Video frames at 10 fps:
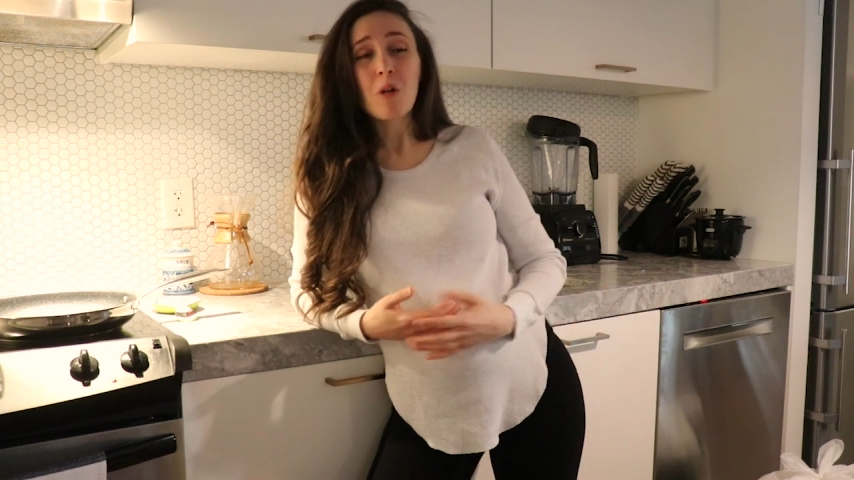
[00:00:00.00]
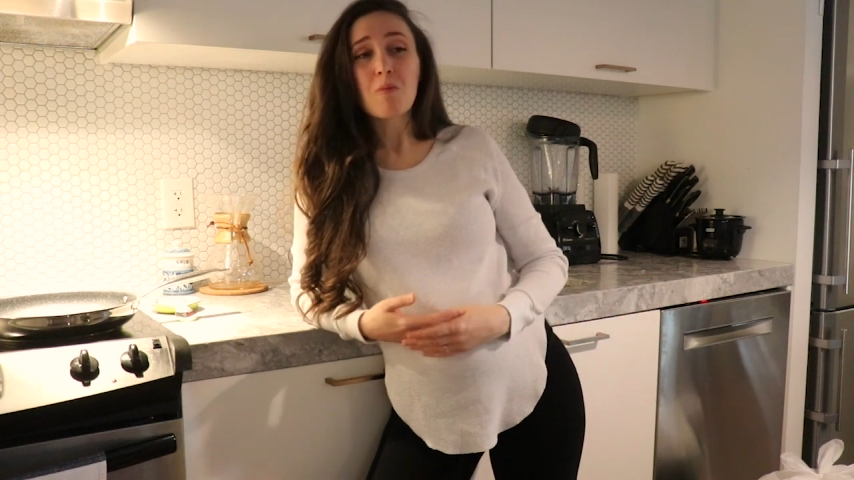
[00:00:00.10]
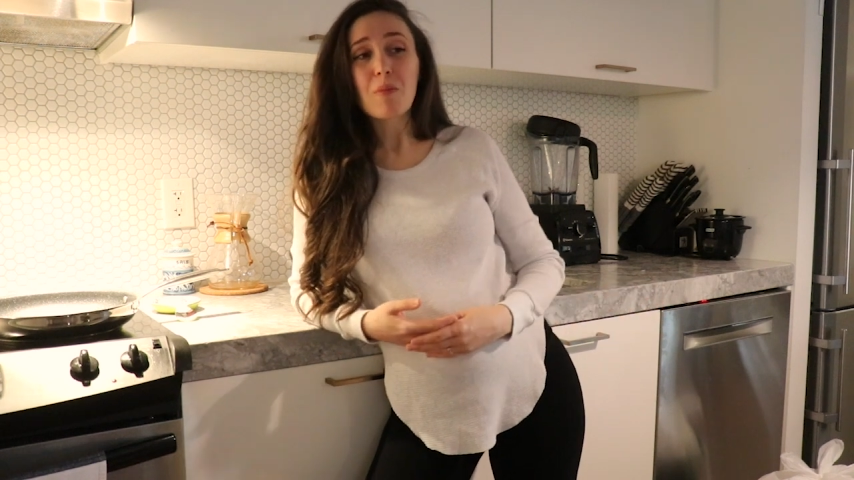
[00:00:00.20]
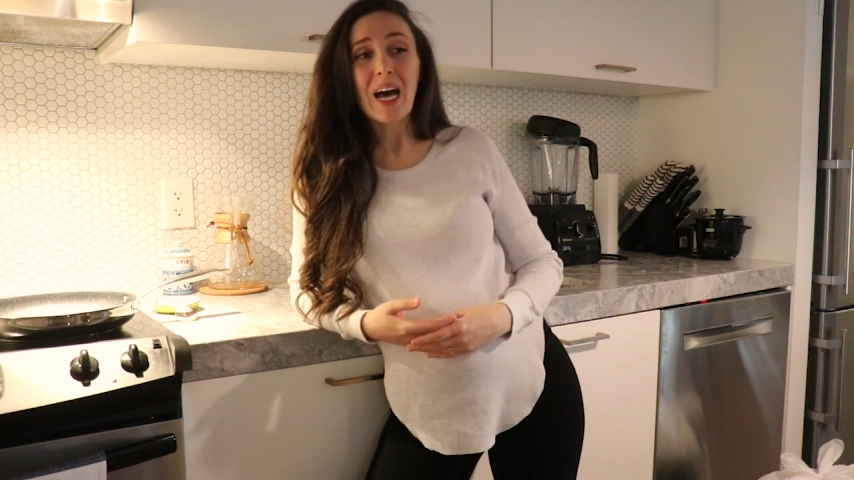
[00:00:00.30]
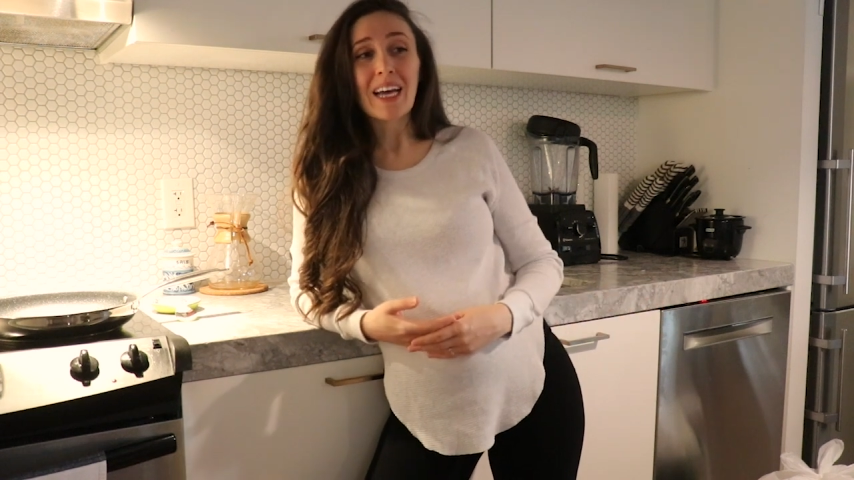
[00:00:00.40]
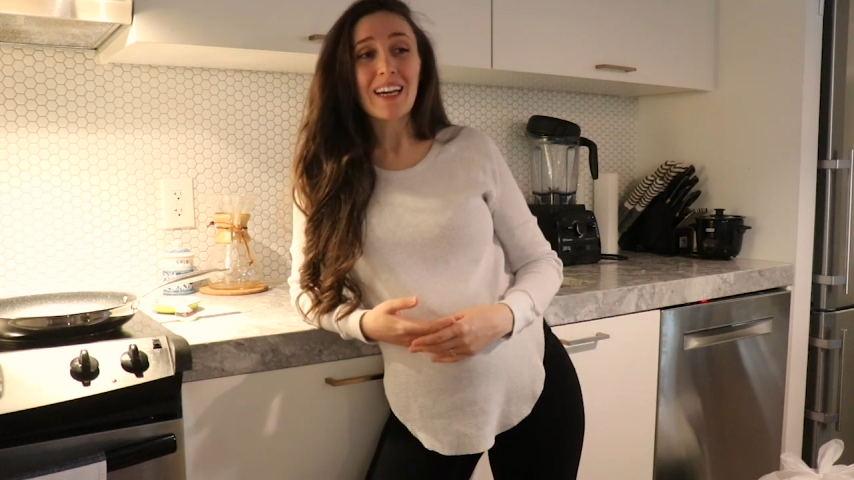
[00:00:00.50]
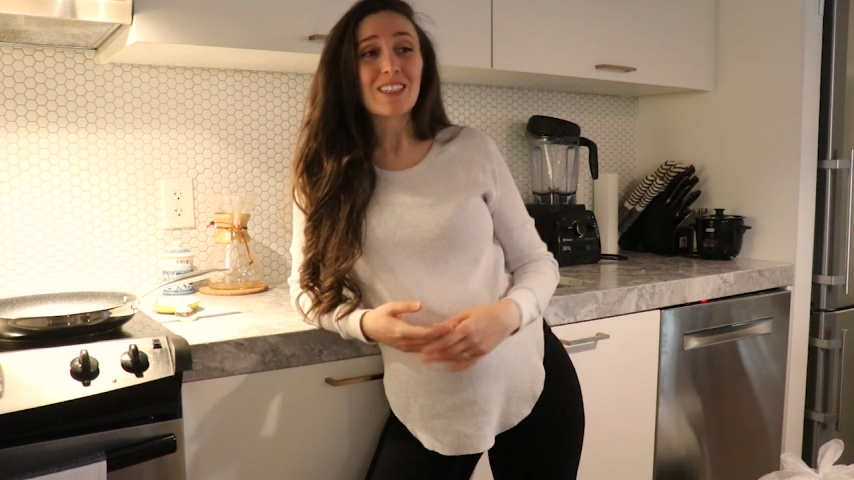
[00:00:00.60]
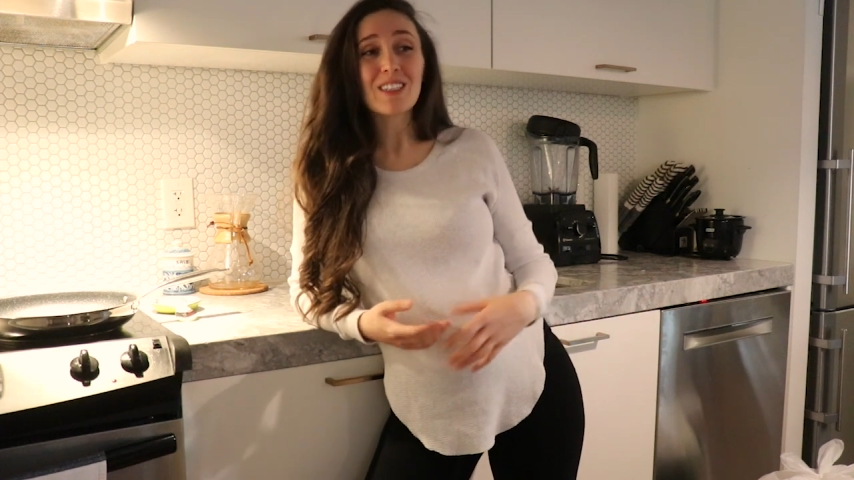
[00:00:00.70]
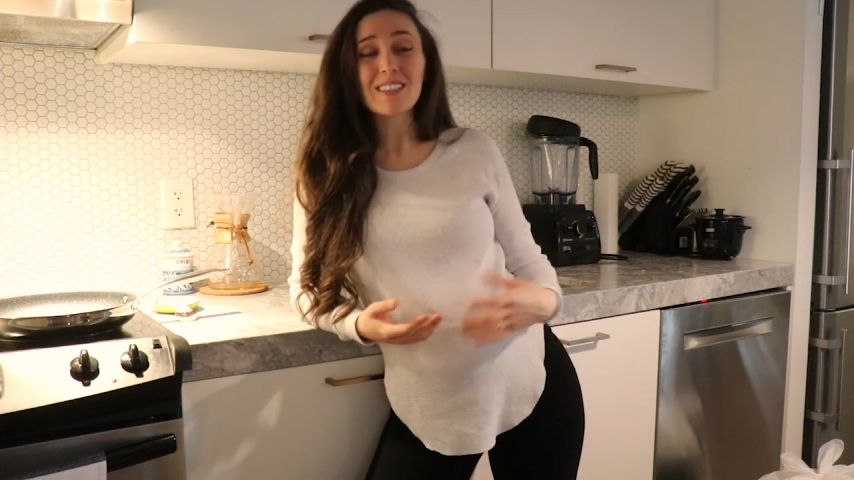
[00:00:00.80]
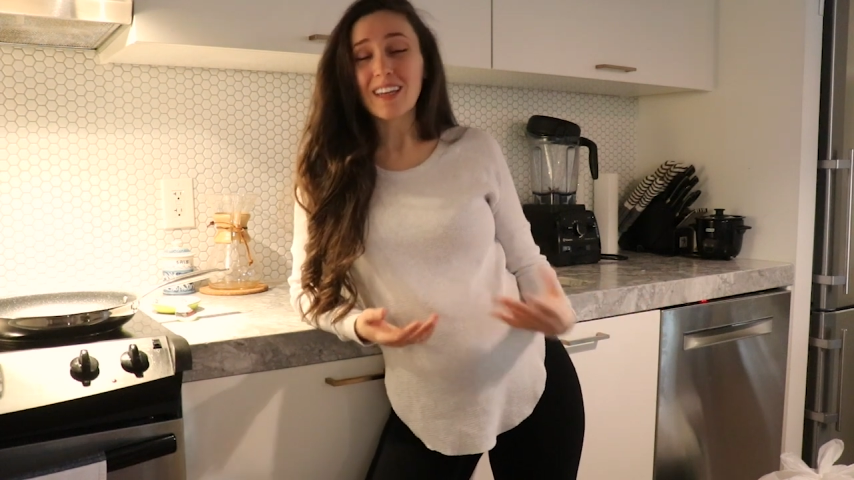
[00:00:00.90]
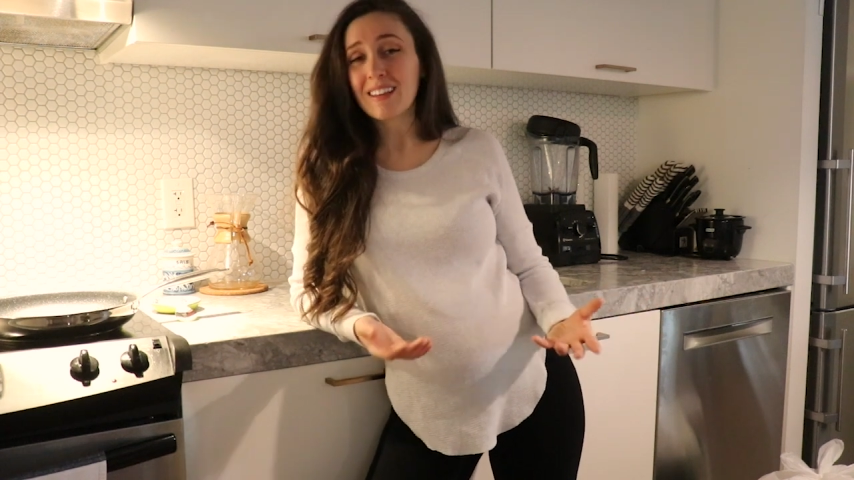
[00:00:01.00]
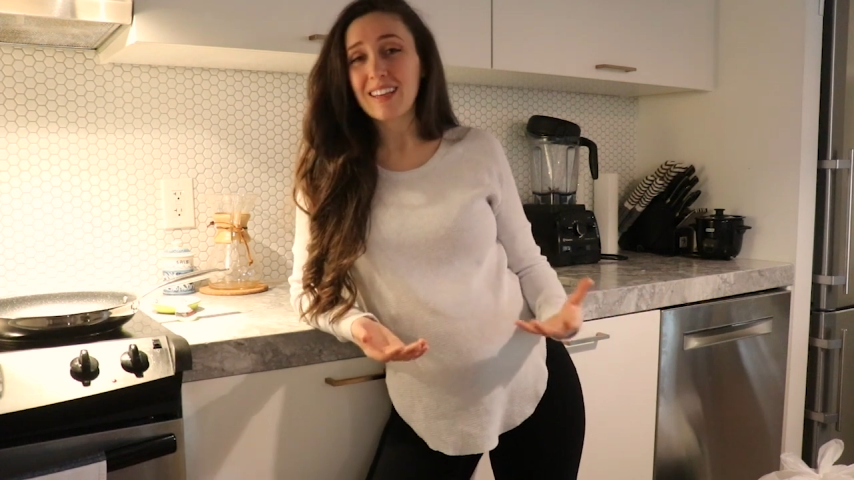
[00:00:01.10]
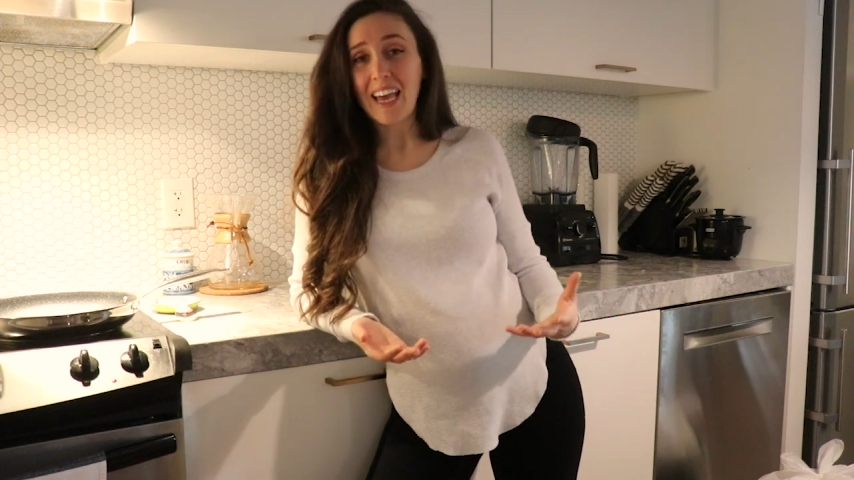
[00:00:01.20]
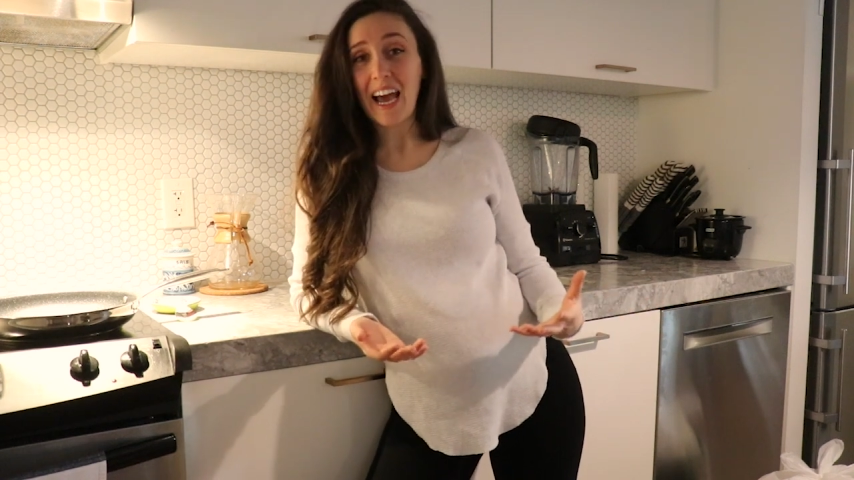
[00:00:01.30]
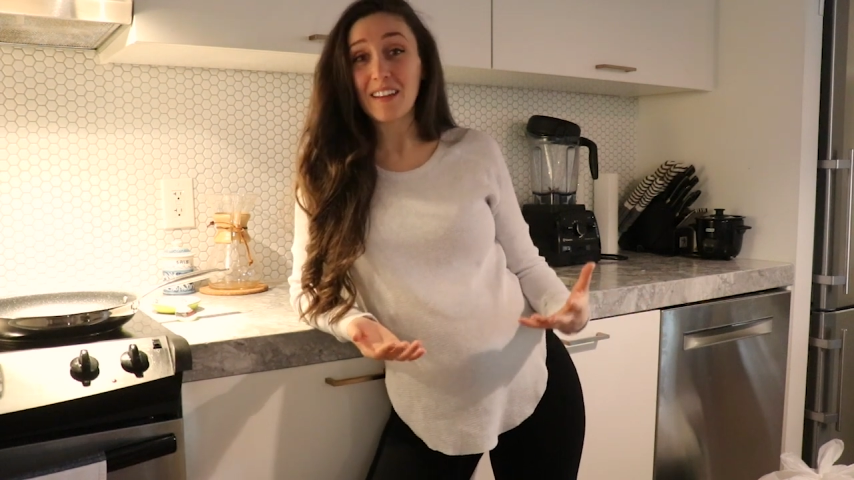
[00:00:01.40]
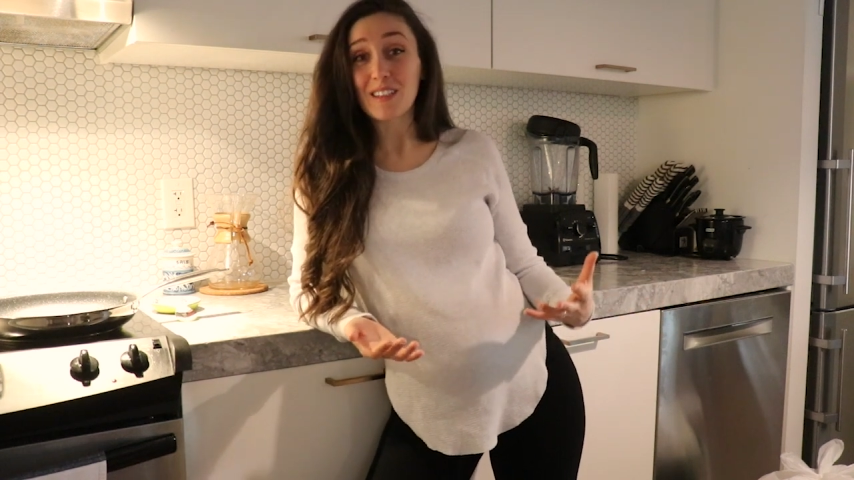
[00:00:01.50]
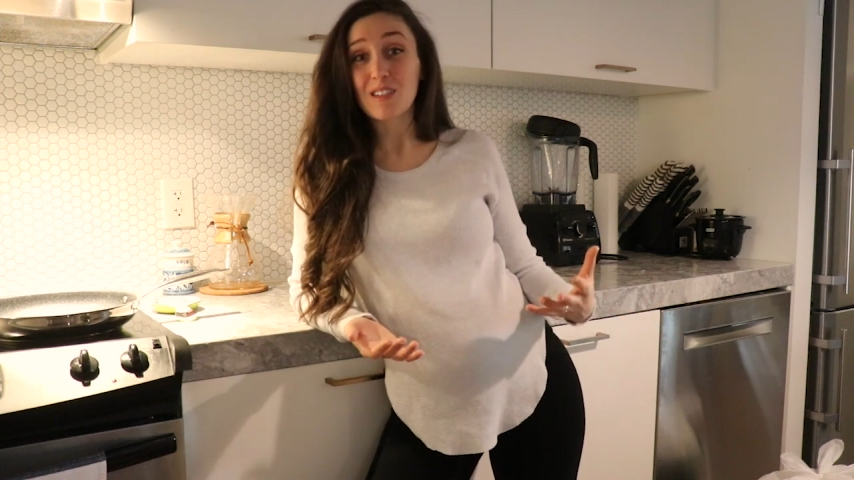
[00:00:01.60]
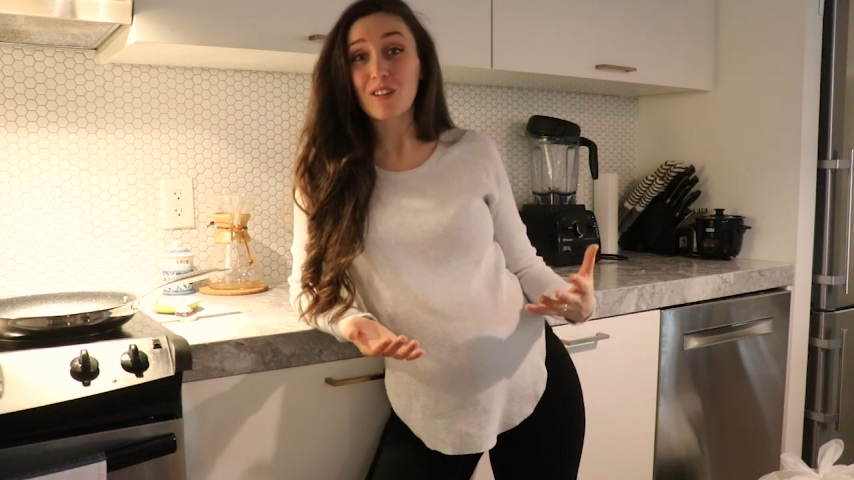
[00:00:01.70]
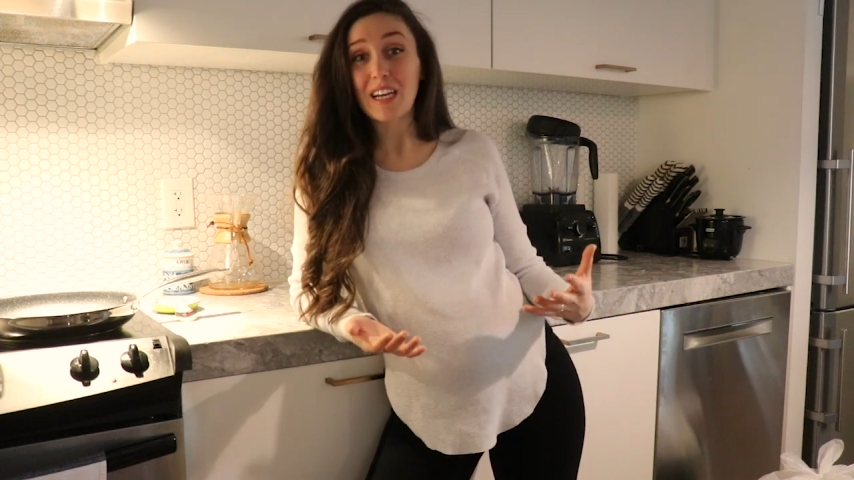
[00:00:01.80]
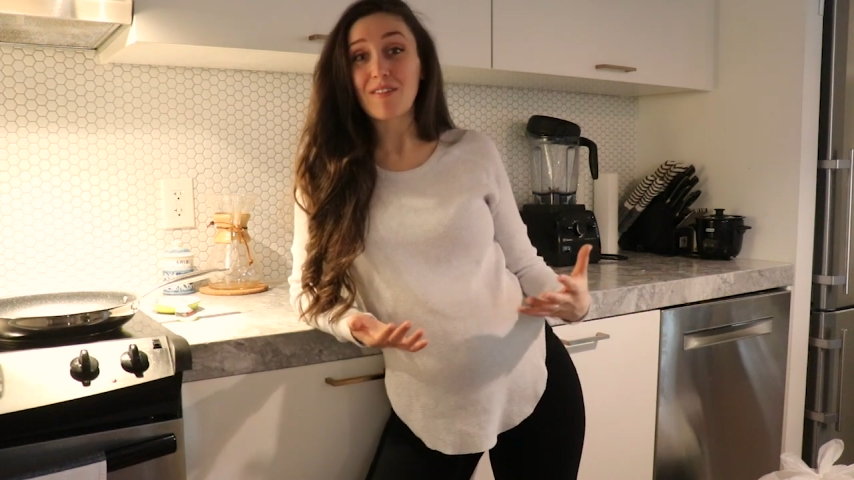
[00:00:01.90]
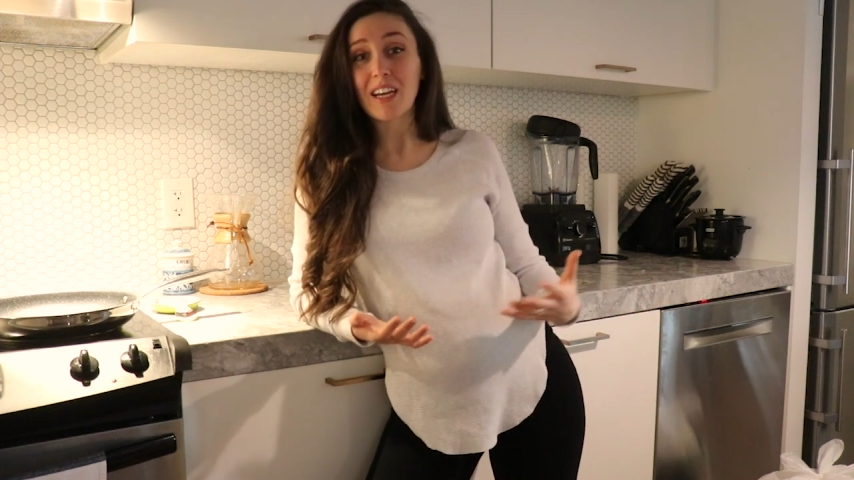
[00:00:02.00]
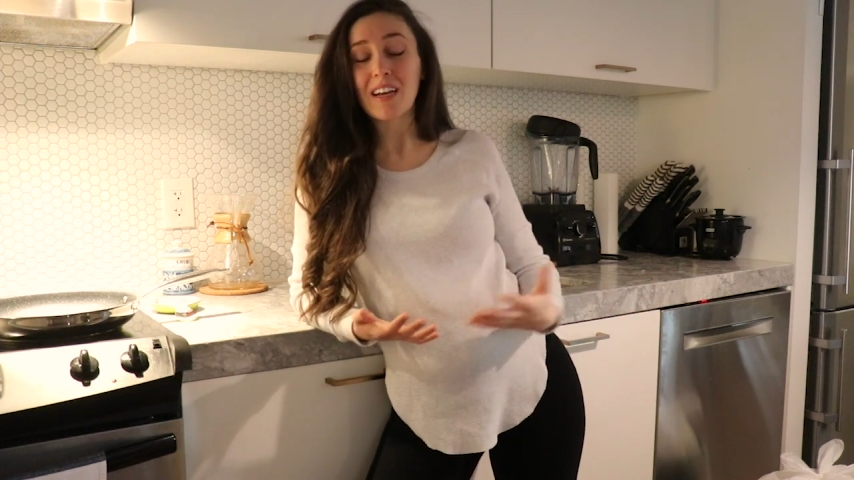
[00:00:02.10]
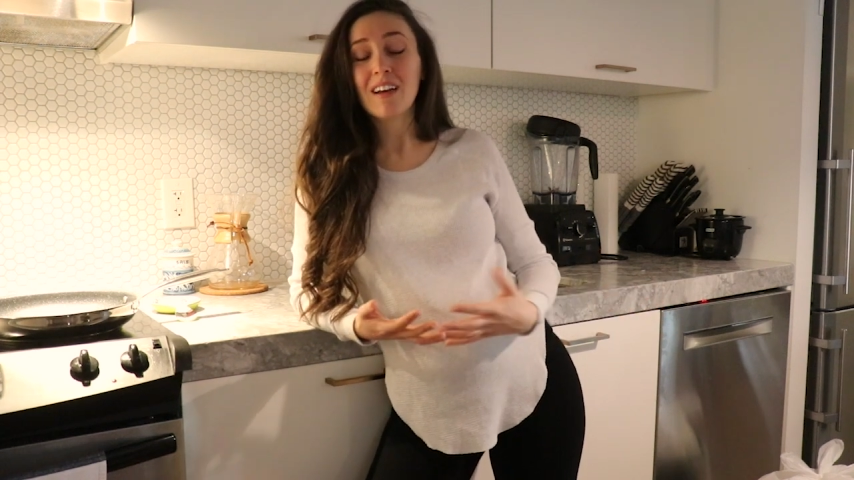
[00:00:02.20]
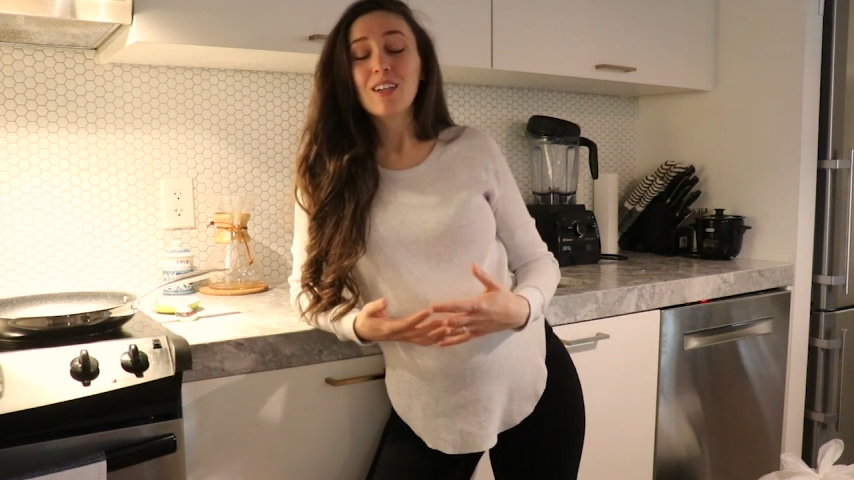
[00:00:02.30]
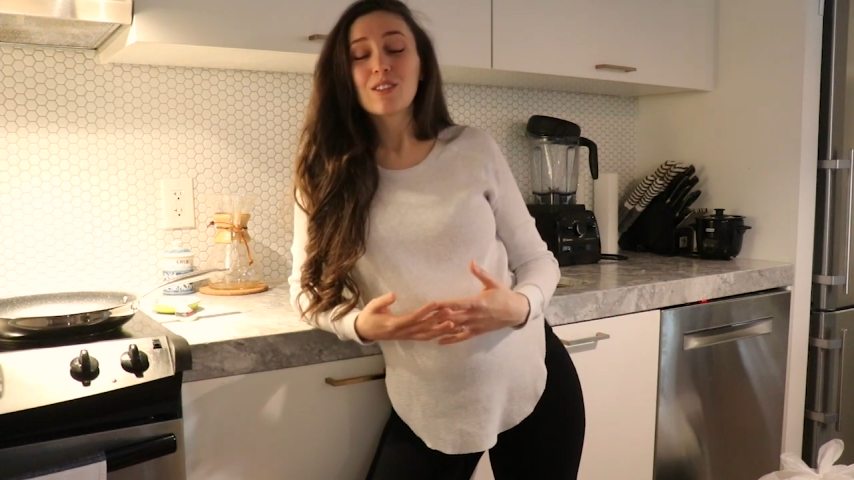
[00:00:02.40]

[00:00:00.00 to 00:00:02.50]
but I just suddenly had this craving.